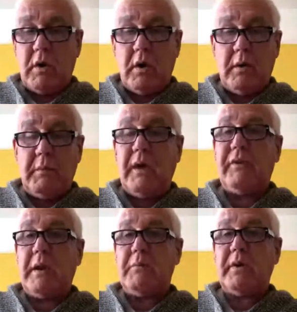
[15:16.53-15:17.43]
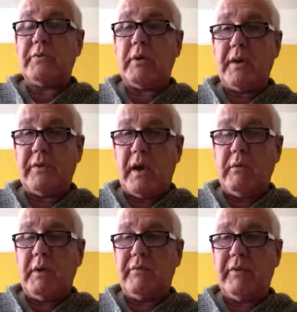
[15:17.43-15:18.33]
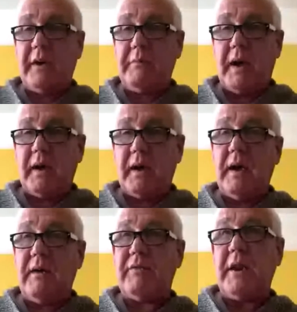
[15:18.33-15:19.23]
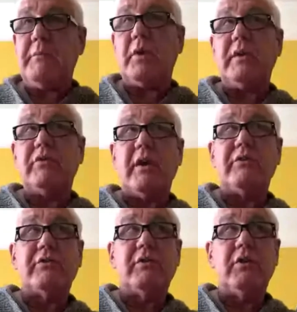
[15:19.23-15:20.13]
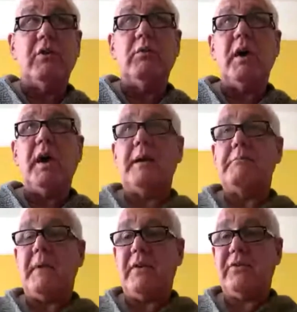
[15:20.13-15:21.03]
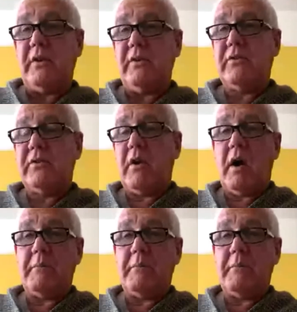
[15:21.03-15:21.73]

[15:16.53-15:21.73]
if anybody swears at you in a feedback, if anybody says to you in a message,